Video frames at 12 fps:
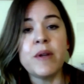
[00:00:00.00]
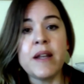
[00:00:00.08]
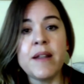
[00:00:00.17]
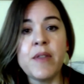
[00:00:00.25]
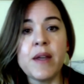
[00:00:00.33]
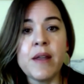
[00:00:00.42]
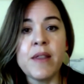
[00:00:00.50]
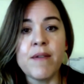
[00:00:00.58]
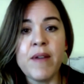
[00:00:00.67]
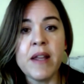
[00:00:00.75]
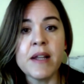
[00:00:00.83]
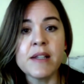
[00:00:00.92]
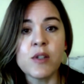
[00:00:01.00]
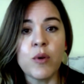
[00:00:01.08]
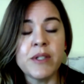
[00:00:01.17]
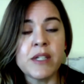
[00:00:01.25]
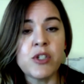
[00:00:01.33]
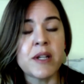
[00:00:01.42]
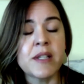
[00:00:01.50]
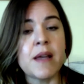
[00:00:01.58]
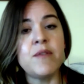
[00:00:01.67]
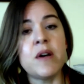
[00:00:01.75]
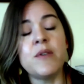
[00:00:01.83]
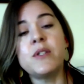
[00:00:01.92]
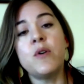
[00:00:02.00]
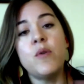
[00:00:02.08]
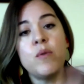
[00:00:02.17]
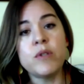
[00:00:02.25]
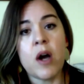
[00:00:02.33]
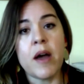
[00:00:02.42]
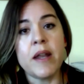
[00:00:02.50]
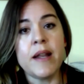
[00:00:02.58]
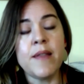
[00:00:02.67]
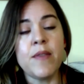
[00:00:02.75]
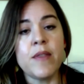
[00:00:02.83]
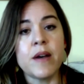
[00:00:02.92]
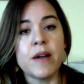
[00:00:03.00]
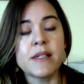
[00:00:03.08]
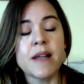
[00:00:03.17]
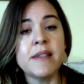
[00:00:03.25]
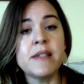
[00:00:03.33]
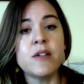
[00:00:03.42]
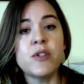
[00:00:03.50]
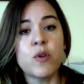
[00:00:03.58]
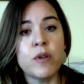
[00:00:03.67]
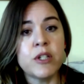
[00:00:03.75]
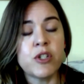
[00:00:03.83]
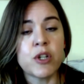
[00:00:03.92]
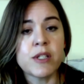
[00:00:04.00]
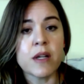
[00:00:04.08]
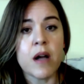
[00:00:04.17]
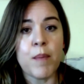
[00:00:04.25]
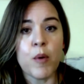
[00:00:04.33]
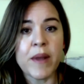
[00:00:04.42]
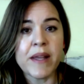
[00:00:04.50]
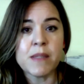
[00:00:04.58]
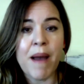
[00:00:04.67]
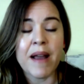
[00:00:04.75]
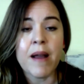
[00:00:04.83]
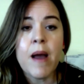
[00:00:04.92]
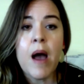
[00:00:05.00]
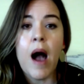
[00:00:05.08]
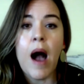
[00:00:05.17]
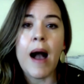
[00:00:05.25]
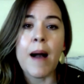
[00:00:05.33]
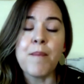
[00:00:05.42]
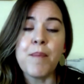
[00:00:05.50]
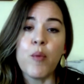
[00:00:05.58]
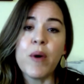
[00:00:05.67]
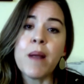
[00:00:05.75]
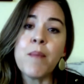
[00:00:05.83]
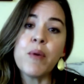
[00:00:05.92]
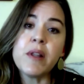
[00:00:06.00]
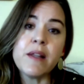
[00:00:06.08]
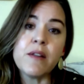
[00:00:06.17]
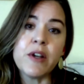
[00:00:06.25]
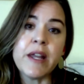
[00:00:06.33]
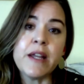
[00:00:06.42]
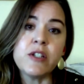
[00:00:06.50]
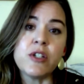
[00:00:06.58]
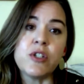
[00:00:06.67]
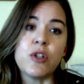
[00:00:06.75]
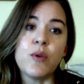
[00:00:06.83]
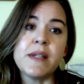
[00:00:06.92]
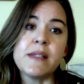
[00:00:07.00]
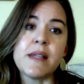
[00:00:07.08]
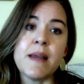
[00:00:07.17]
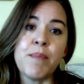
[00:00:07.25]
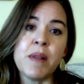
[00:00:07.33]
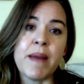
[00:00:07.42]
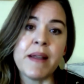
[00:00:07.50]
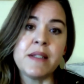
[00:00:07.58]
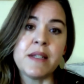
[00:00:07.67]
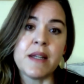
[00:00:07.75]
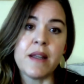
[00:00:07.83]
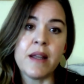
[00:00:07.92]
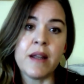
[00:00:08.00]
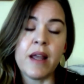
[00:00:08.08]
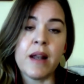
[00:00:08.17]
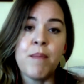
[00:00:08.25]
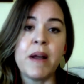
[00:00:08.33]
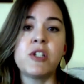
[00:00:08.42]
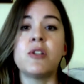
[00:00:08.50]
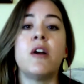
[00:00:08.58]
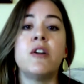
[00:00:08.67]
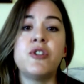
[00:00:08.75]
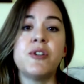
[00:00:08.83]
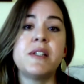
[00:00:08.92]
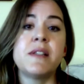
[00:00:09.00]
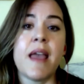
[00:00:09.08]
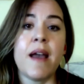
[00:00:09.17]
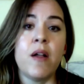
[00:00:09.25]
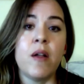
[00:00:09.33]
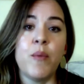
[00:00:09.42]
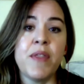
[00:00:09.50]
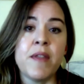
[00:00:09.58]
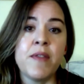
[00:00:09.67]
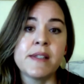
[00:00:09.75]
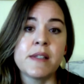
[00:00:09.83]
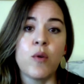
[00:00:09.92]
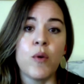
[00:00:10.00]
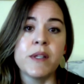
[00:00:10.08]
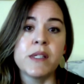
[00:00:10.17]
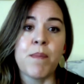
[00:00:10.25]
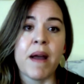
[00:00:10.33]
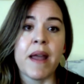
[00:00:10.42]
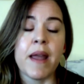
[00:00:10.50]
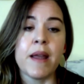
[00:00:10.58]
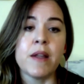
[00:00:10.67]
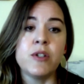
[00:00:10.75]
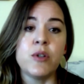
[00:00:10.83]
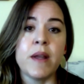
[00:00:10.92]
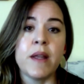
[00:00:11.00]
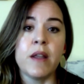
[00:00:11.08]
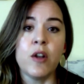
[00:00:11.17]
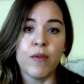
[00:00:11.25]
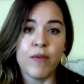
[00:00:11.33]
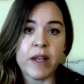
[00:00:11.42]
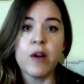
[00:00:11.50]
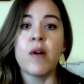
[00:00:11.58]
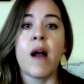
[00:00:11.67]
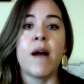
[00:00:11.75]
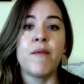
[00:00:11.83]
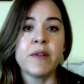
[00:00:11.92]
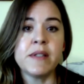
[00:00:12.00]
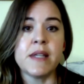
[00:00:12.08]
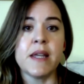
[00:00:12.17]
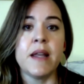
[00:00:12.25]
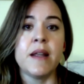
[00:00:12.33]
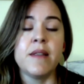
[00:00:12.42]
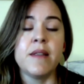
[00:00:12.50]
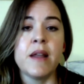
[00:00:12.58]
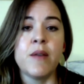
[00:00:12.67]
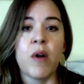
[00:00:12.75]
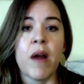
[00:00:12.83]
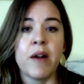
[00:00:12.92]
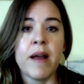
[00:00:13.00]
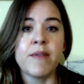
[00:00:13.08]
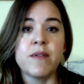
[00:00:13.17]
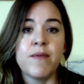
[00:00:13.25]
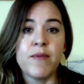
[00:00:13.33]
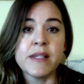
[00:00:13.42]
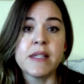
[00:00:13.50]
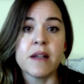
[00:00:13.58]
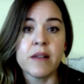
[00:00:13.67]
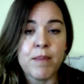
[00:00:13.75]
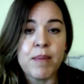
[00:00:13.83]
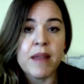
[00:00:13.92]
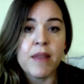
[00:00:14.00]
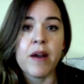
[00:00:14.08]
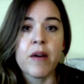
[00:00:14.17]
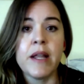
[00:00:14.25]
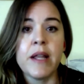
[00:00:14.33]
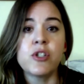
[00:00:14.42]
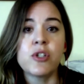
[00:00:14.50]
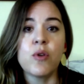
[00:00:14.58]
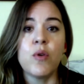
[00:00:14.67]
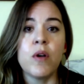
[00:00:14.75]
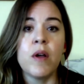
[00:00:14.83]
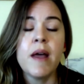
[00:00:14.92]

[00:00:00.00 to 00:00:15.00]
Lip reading: it in the Phoenix school districts. I've also taught it in the Scottsdale school districts a couple weeks back. But what I'm really looking to do is implement it at a much larger scale within the schools by doing, video conferencing, and where I don't have to physically be there at each school,